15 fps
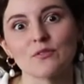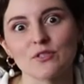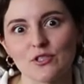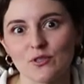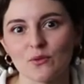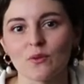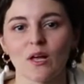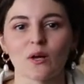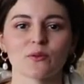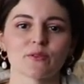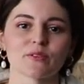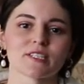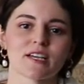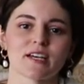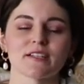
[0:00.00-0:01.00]
it was so
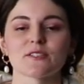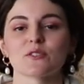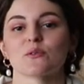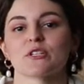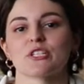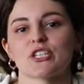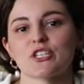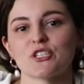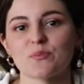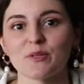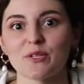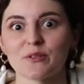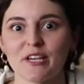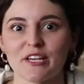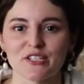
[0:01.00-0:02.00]
loud outside, so I
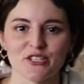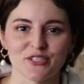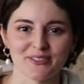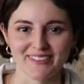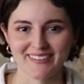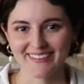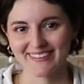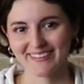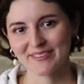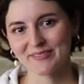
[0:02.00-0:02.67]
changed my location.